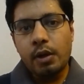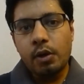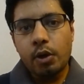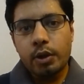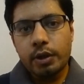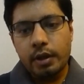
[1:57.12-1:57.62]

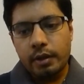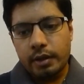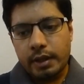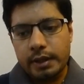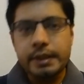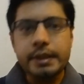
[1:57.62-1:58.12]
or
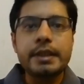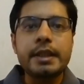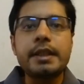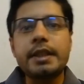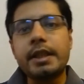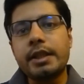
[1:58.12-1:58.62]

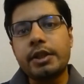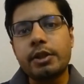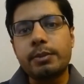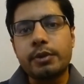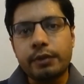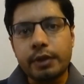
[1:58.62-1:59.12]
consistency in
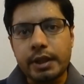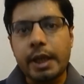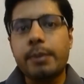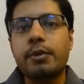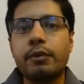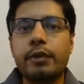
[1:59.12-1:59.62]
terms of the
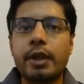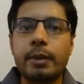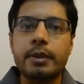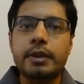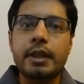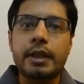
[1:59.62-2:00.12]
types of
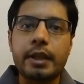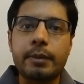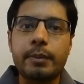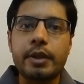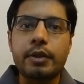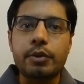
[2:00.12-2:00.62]
variables that
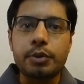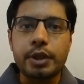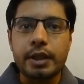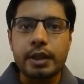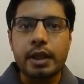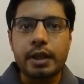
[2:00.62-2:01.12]
I'd be
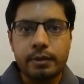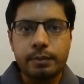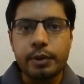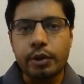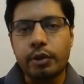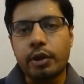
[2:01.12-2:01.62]
using in that
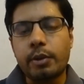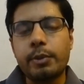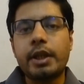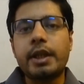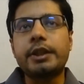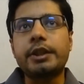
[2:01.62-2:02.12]
particular
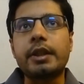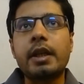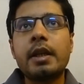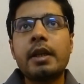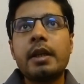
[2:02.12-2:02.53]
communication.